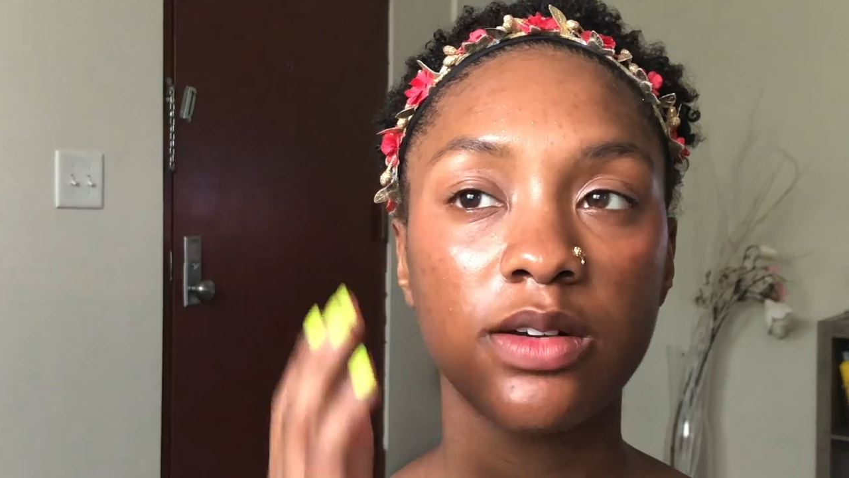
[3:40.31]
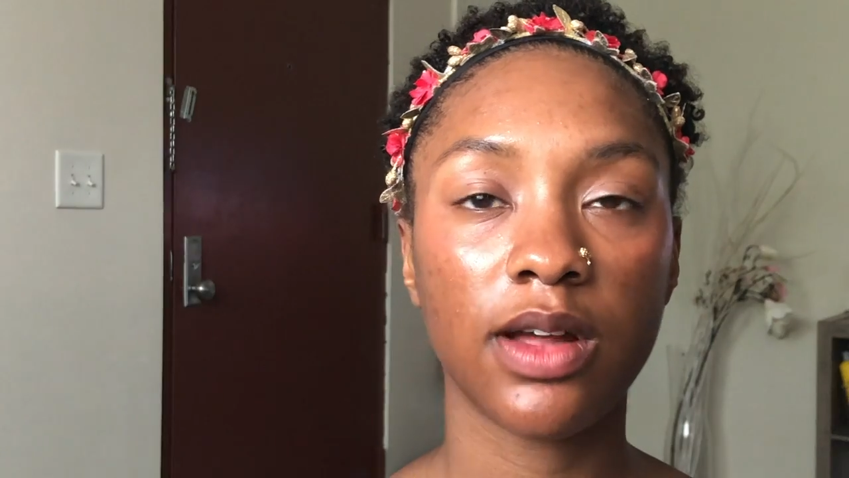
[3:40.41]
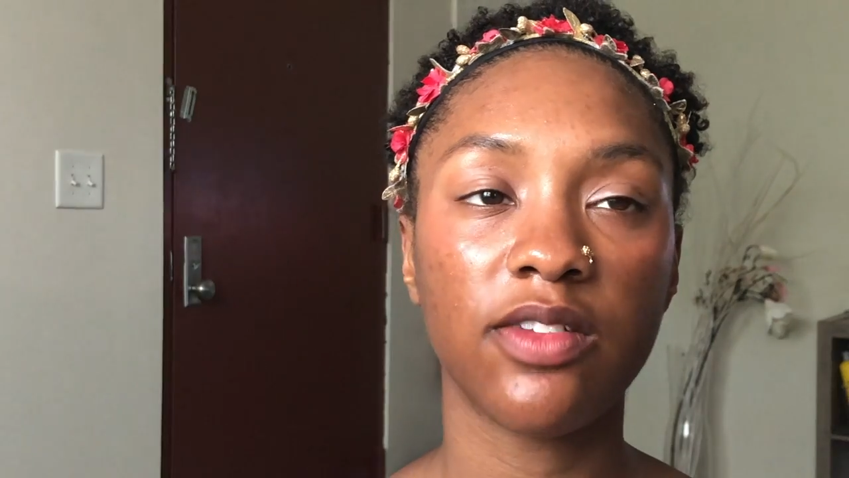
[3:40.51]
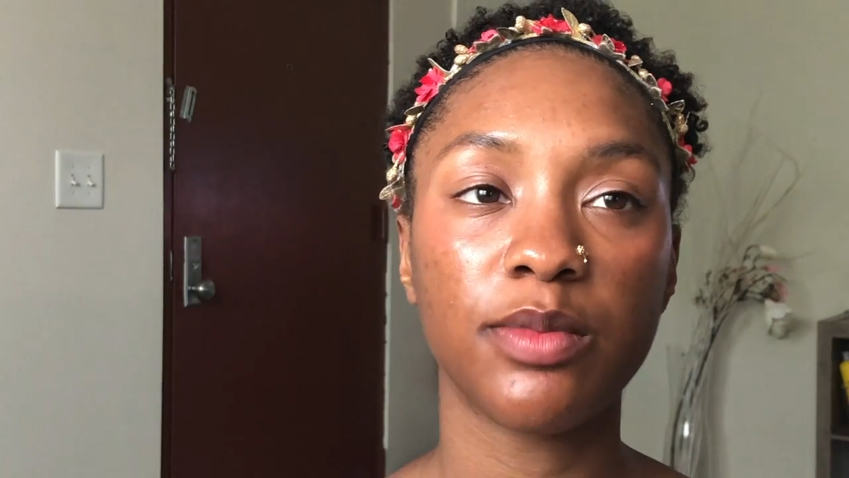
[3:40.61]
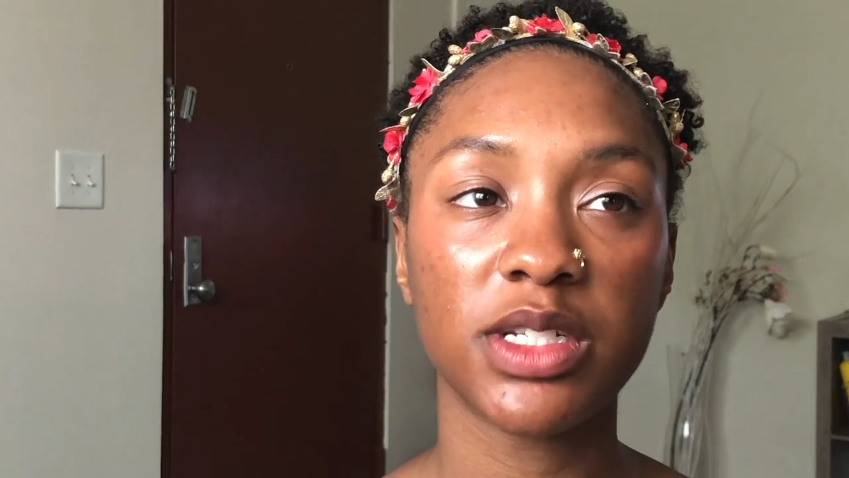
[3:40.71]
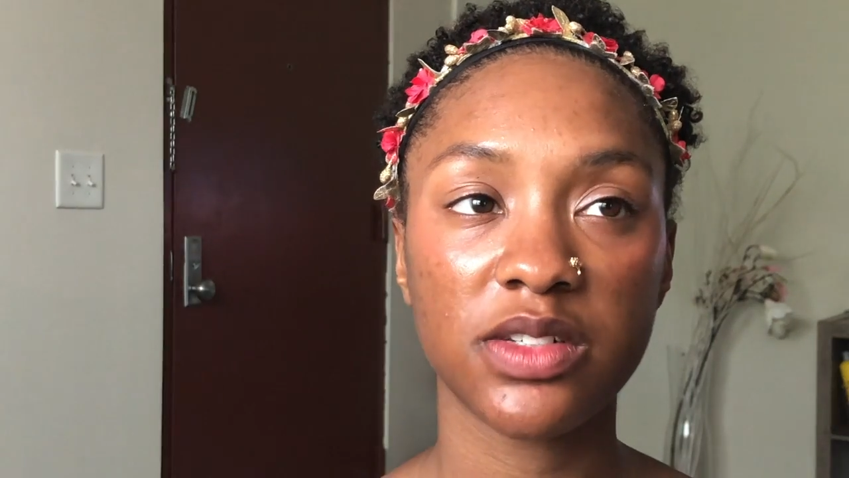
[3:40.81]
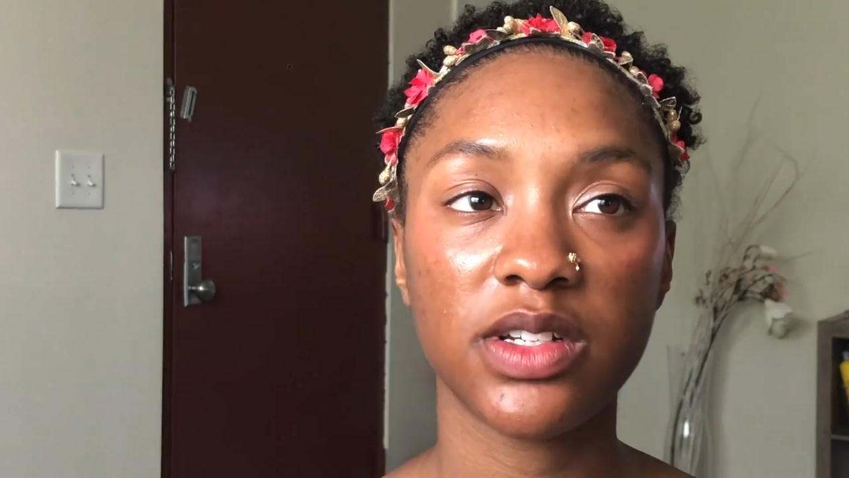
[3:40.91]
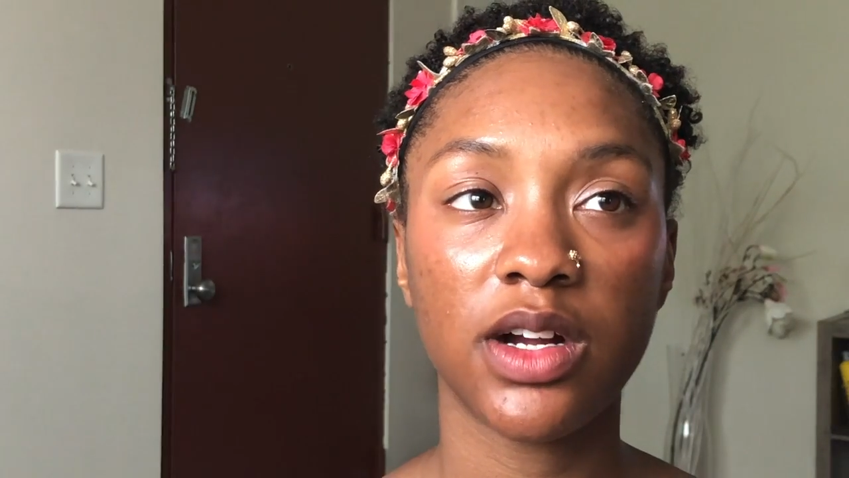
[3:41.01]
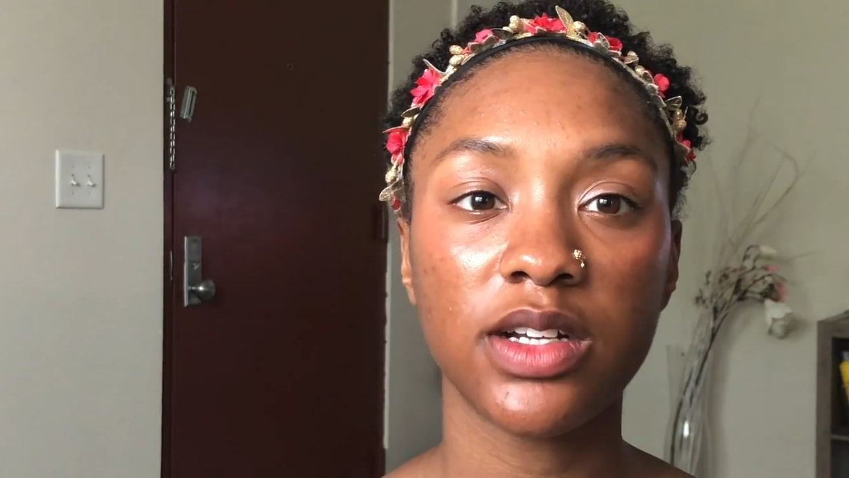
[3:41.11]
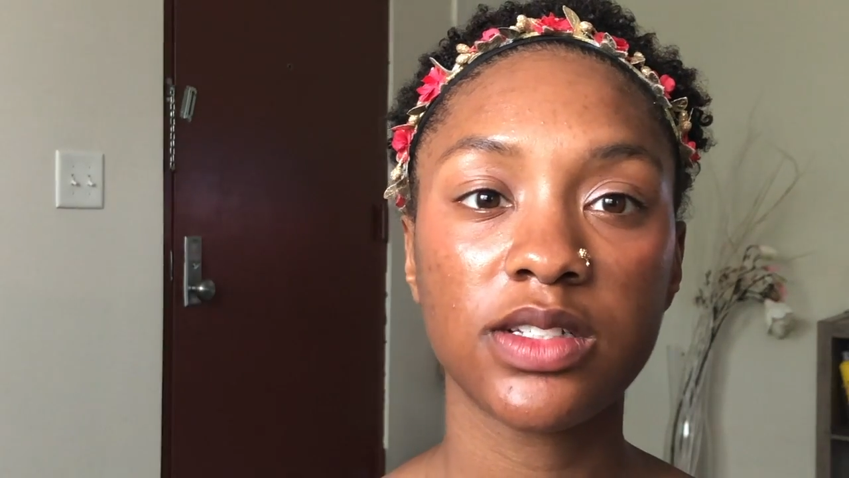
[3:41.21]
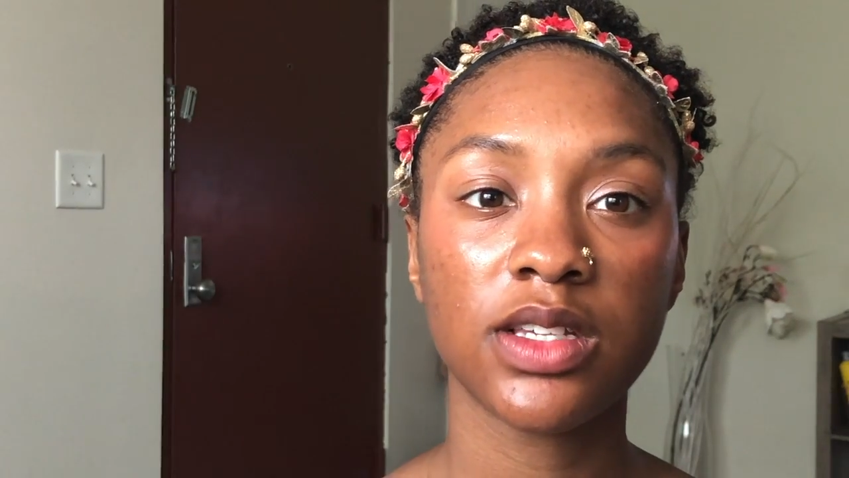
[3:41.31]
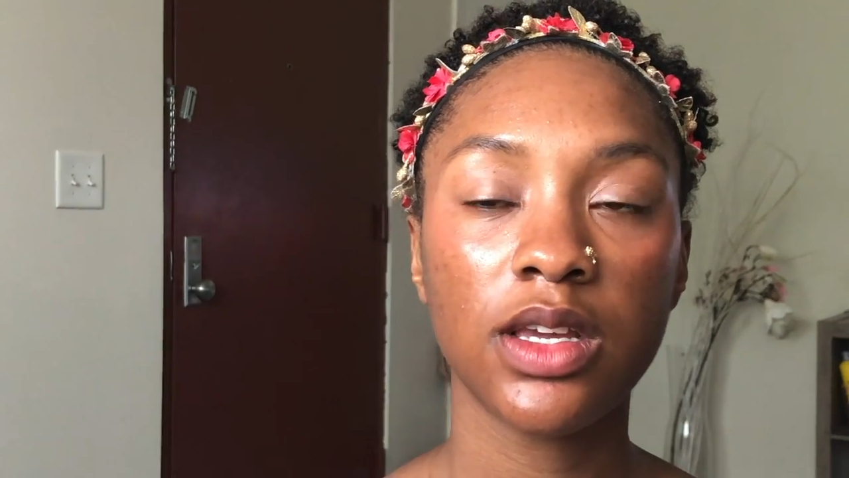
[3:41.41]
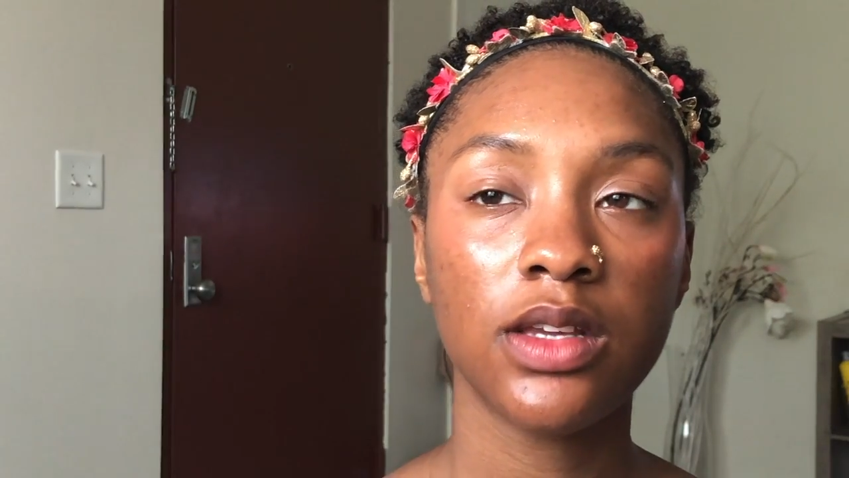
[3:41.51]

I don't have much of an arch,